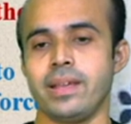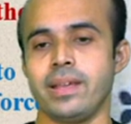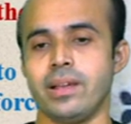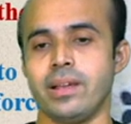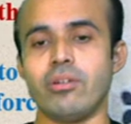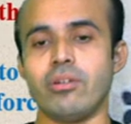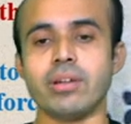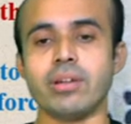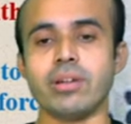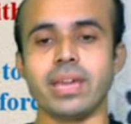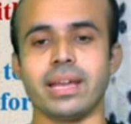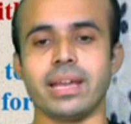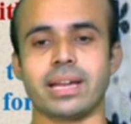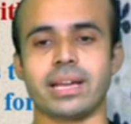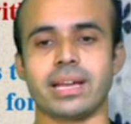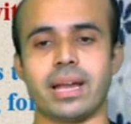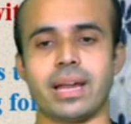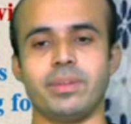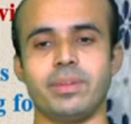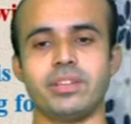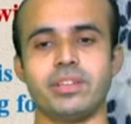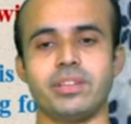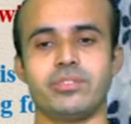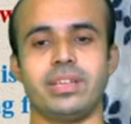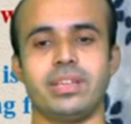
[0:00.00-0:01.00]
Okay,
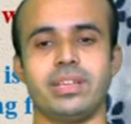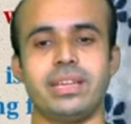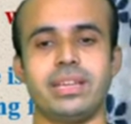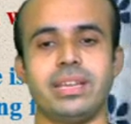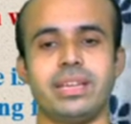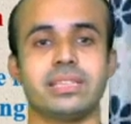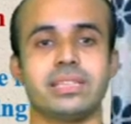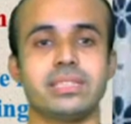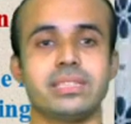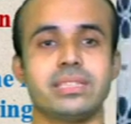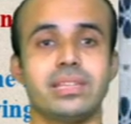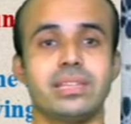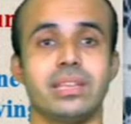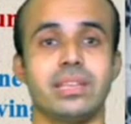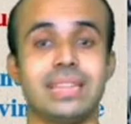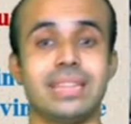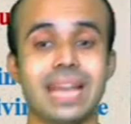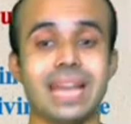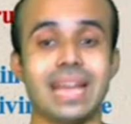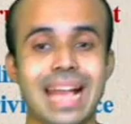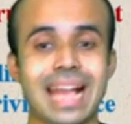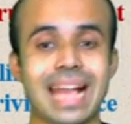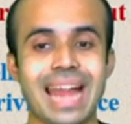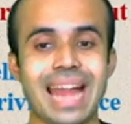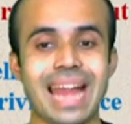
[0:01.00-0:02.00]
coming to the next, the
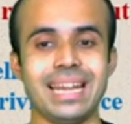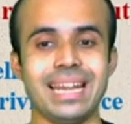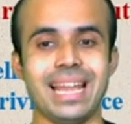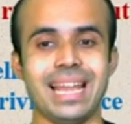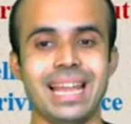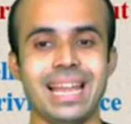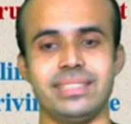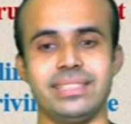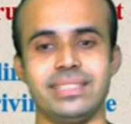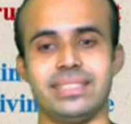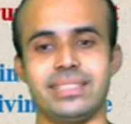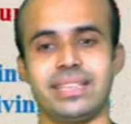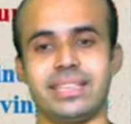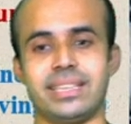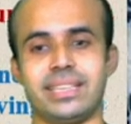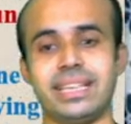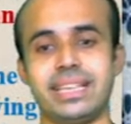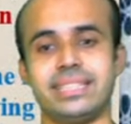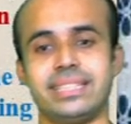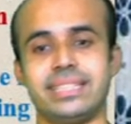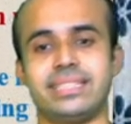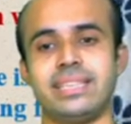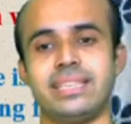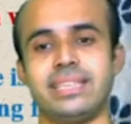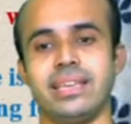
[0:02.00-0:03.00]
guidelines
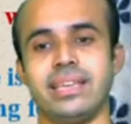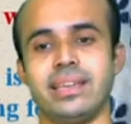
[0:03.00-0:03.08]
is